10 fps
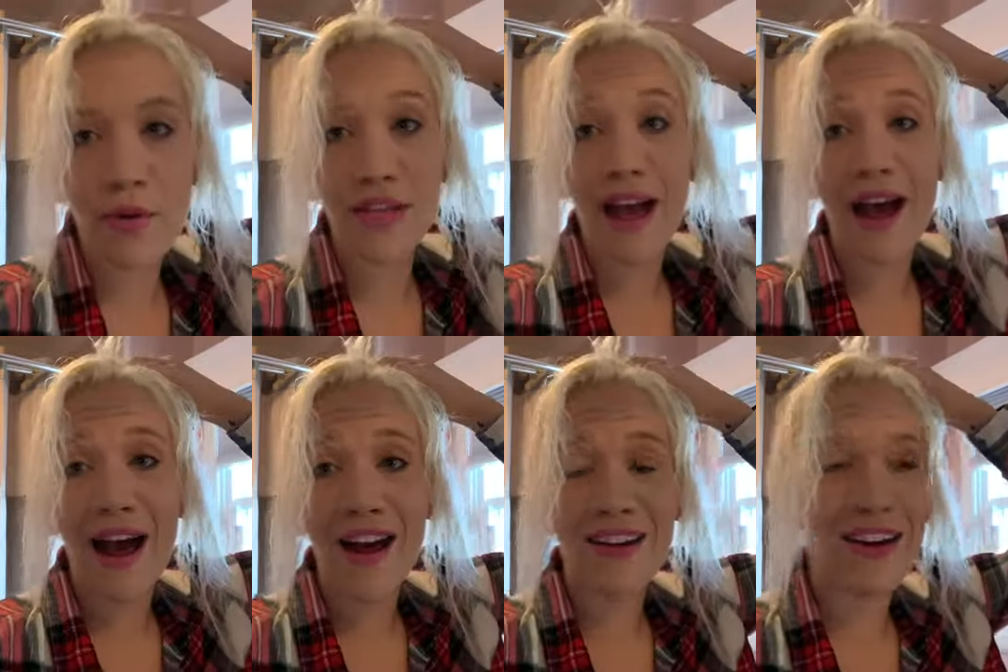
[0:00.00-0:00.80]
I put the hat
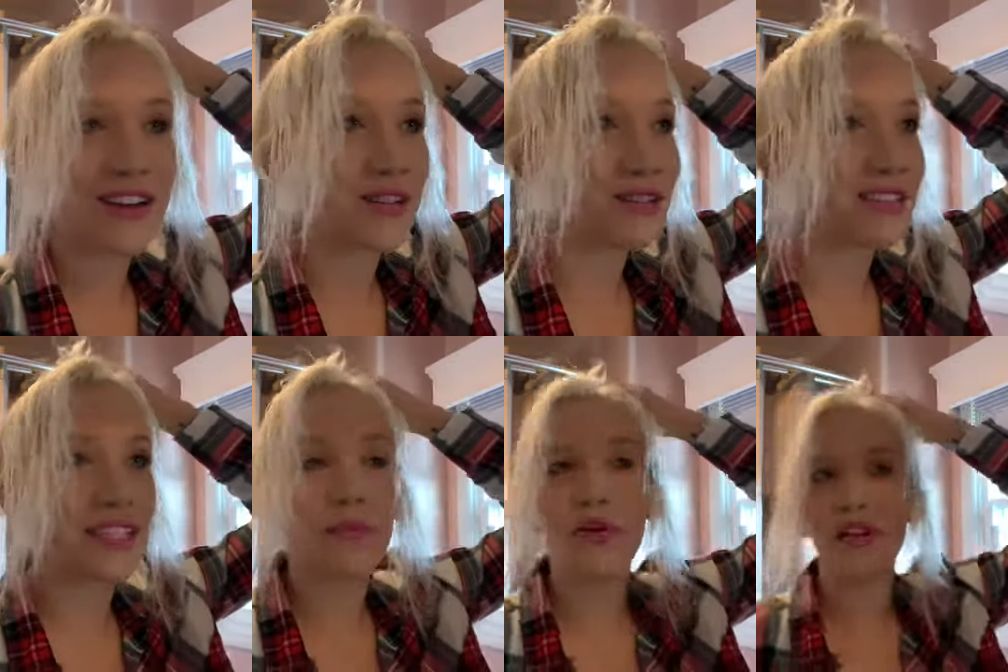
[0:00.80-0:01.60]
on. on. You'll see.
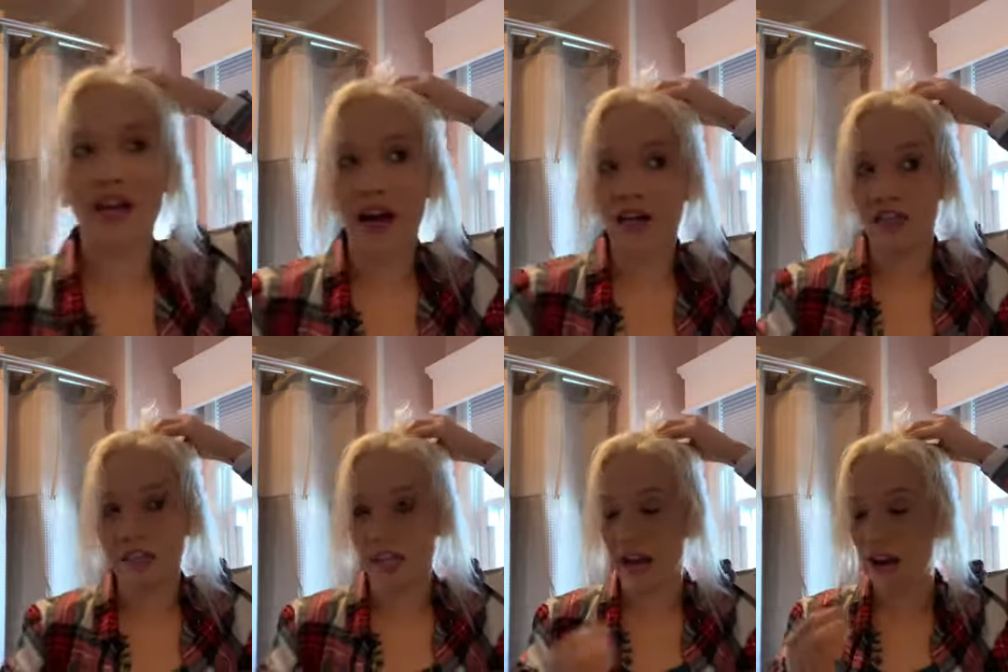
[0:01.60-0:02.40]
Well, he has like
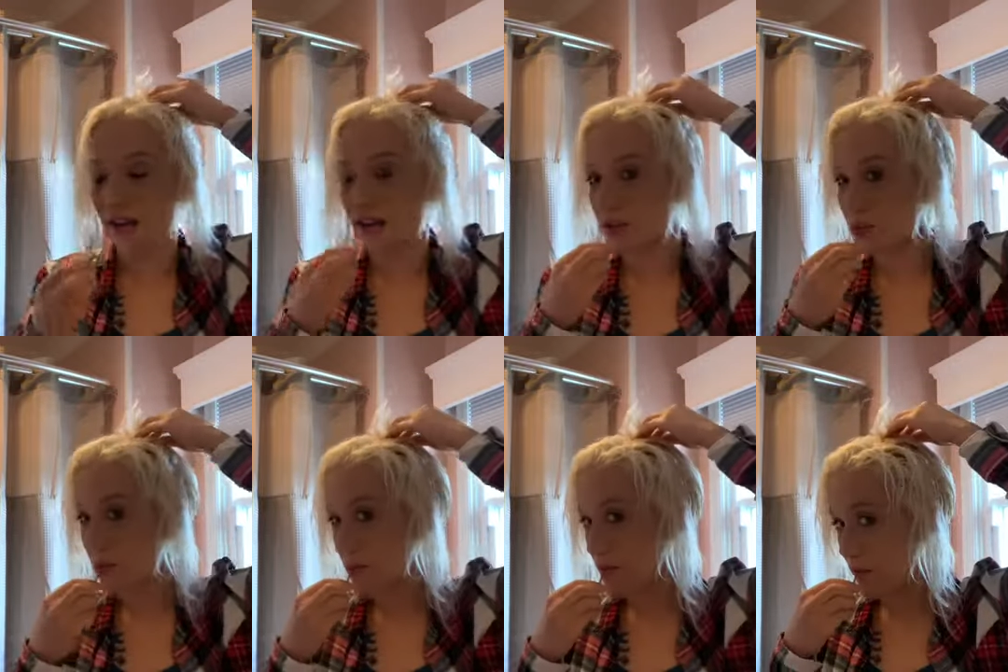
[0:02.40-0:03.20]
hair that's
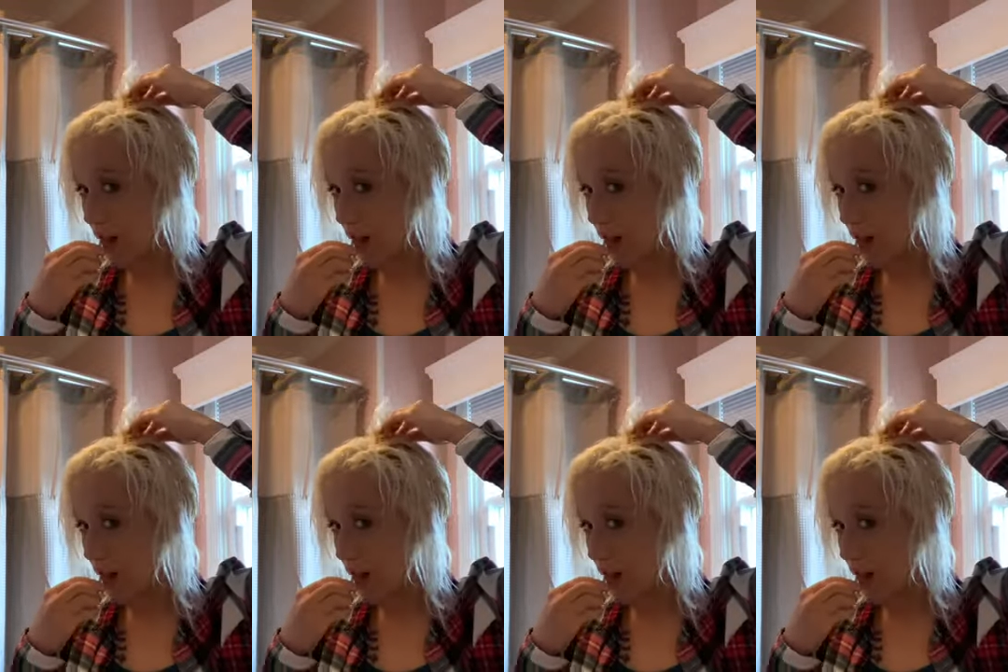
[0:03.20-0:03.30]
short